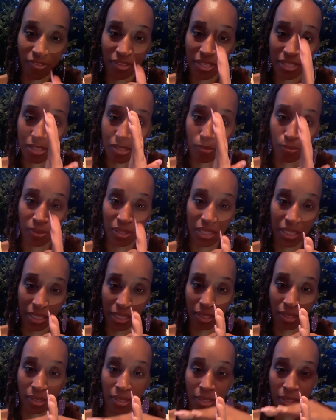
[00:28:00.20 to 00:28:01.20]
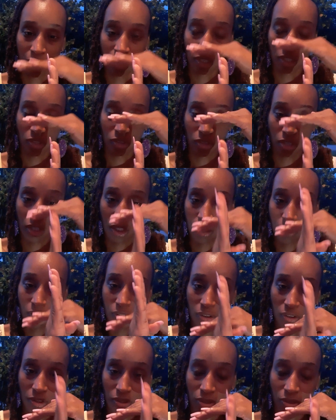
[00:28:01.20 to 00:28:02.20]
this being the
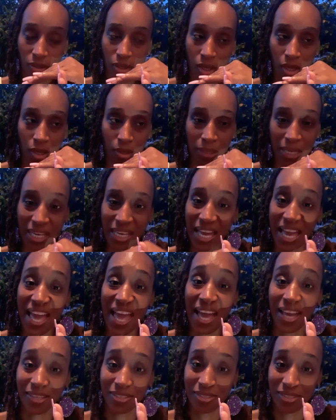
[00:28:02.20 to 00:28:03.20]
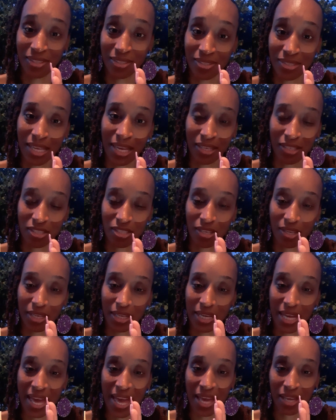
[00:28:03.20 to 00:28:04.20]
like an axis, like it's on
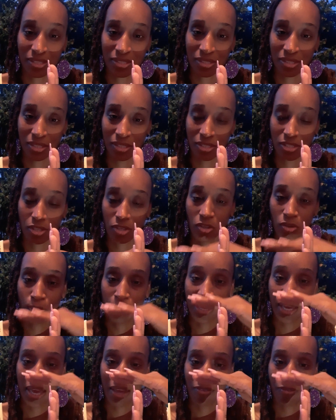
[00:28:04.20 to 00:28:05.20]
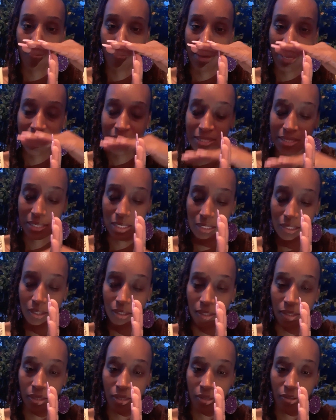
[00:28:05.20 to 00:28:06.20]
an axis. So you may have
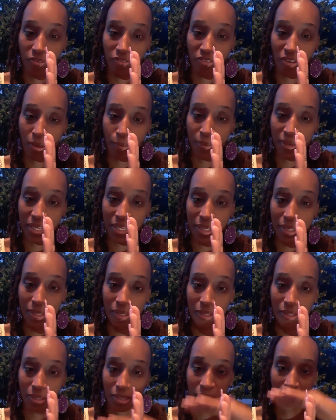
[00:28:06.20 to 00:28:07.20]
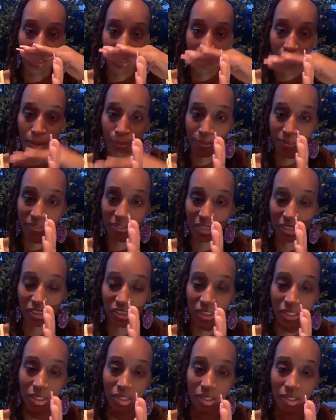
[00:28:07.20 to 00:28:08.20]
masculine, feminine in
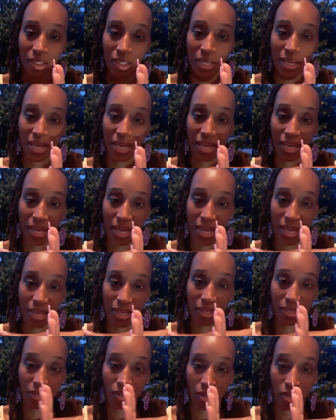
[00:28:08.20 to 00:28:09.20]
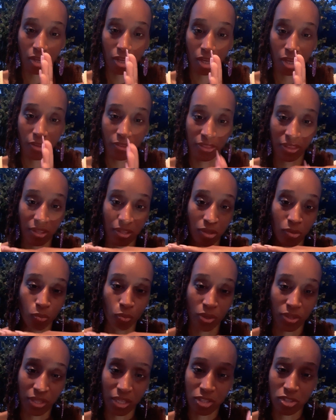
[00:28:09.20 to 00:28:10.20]
opposition, and on the
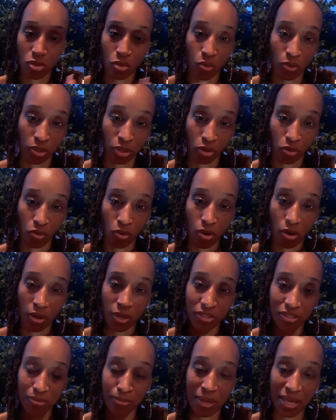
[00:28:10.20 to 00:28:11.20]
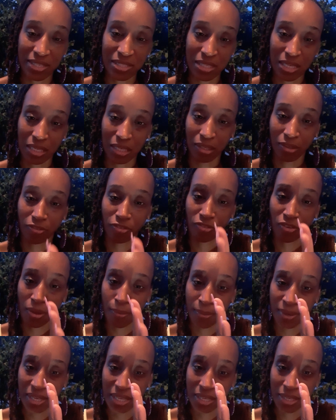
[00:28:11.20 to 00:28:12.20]
one that's going across, masculine,
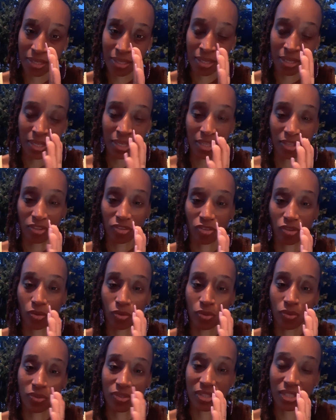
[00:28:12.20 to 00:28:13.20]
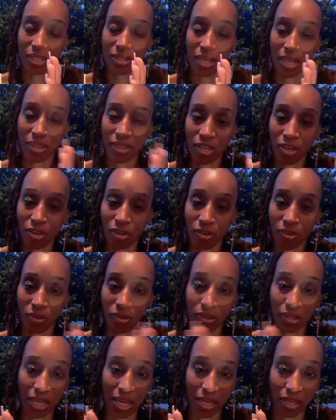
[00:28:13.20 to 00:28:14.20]
feminine. So you see that they're
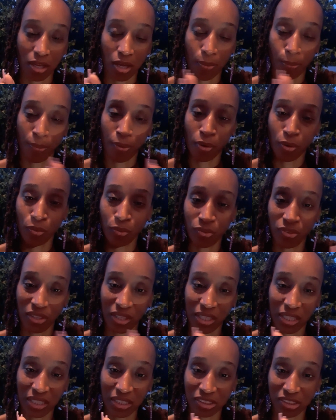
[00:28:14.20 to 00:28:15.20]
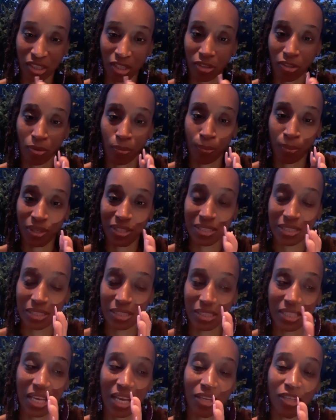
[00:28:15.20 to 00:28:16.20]
like opposing each other, but
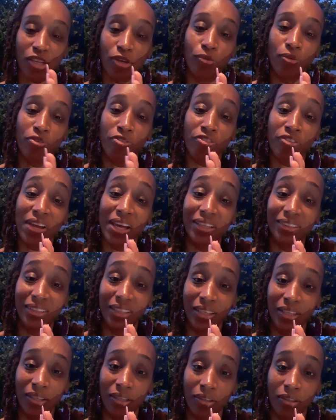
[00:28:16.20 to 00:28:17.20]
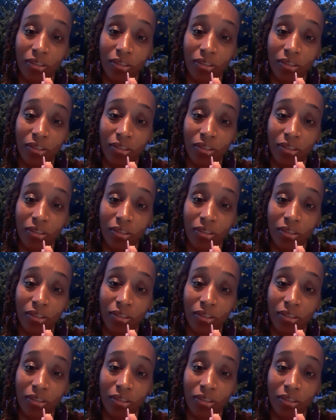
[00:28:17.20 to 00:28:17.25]
yet they're reflecting,